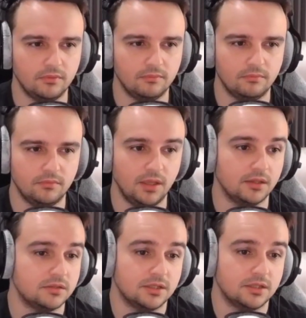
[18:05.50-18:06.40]
Yeah,
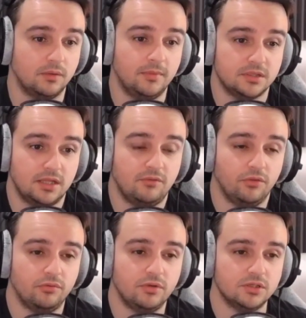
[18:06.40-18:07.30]
so that's what I mean. So they've got
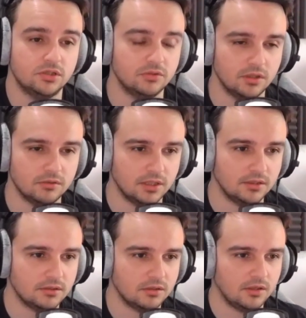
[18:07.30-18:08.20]
3 studios
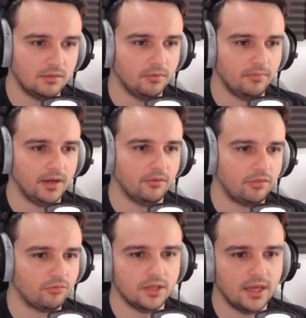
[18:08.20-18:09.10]
then. So they're pumping out
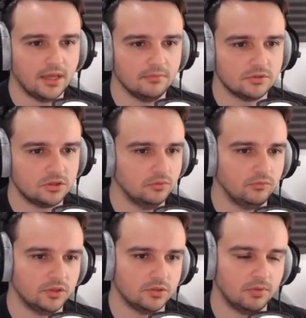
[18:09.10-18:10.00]
3 games, 2 of
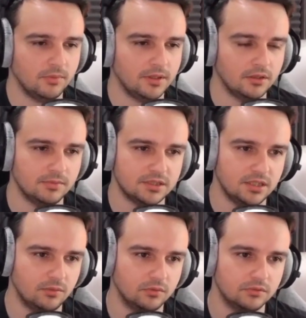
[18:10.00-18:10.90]
which are probably going to be
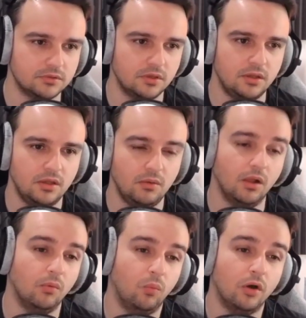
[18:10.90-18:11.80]
sequels.
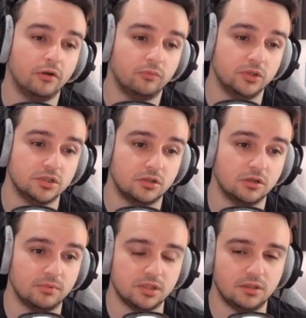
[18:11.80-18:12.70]
Well, 1 of which is going to
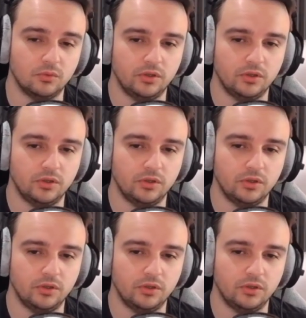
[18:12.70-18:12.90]
be sequel.